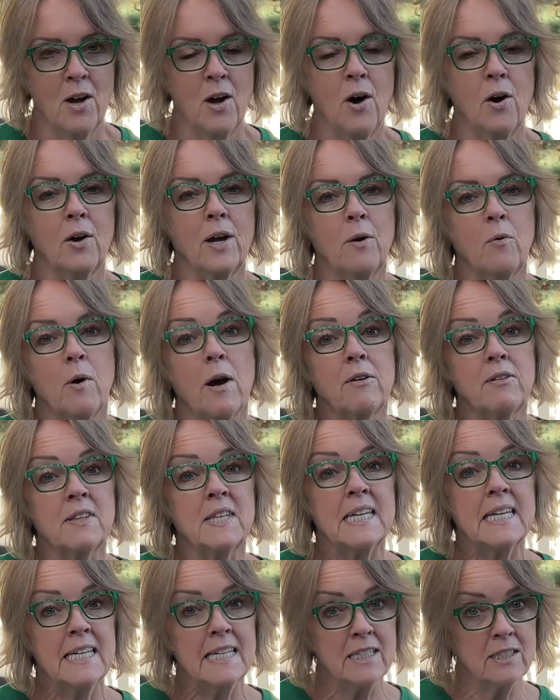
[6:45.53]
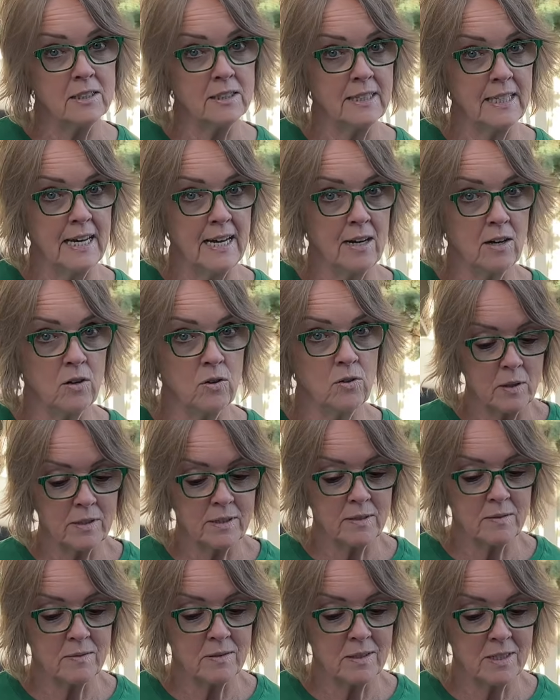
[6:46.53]
Okay, we're out at the kiln now. Well,
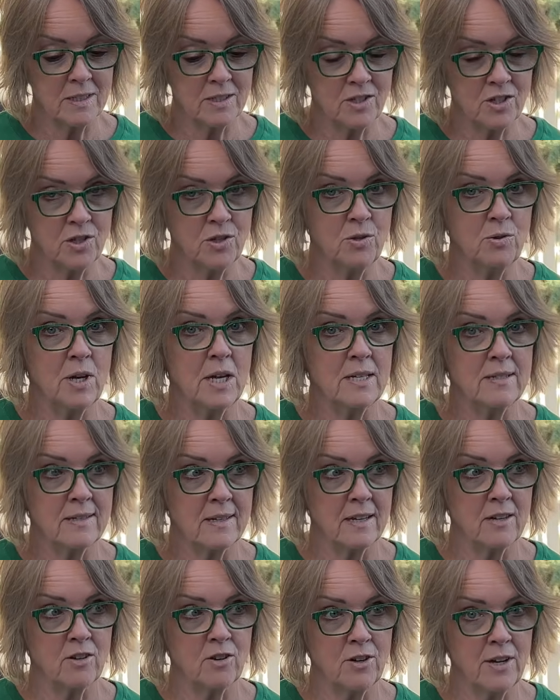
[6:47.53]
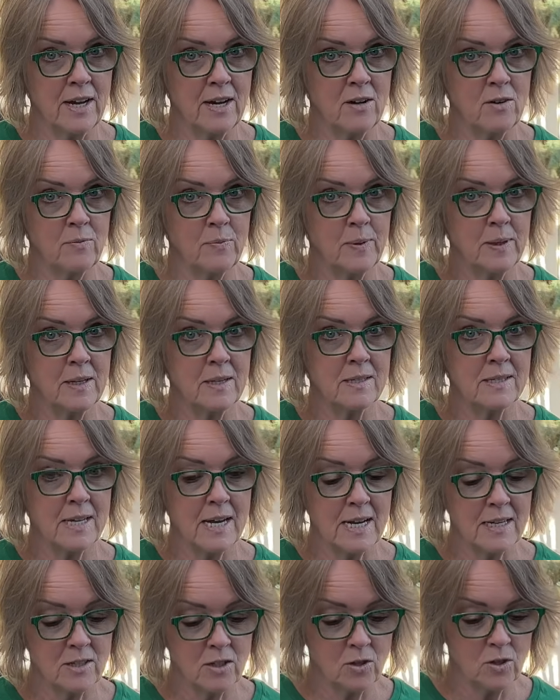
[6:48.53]
it's 2 days later now because I
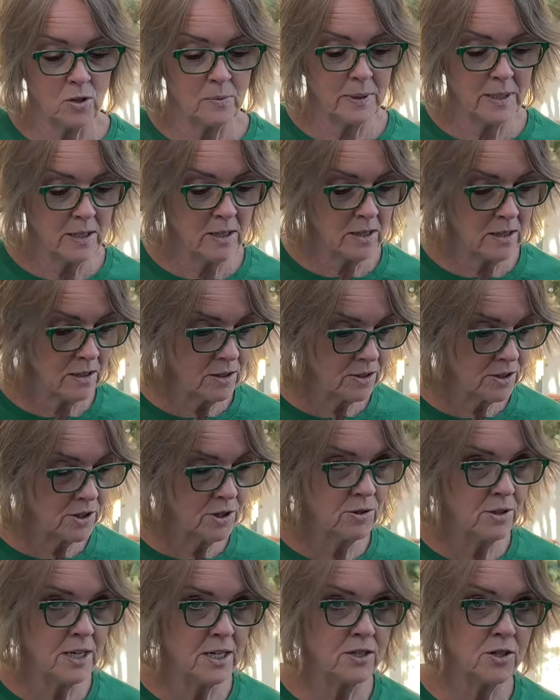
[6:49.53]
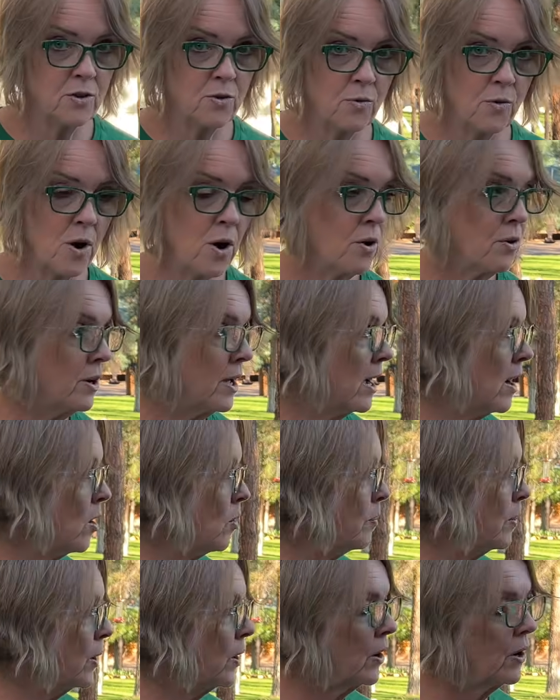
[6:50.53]
had to go to my daughter's 2 days in a row to
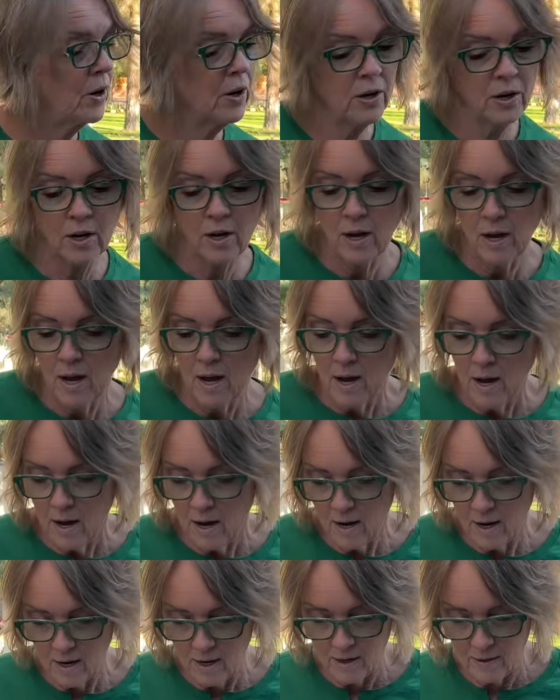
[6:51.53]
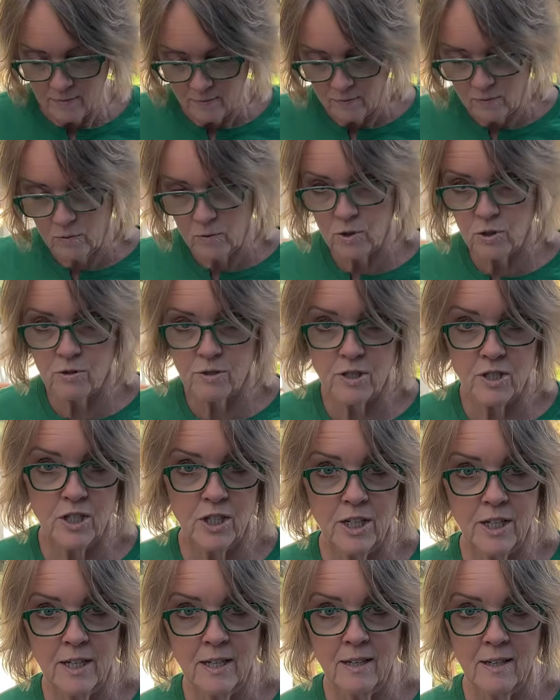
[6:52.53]
help her, which was
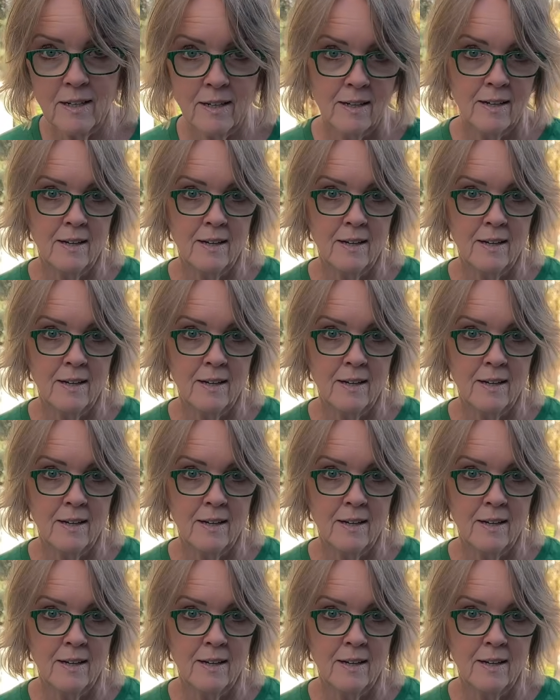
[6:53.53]
good.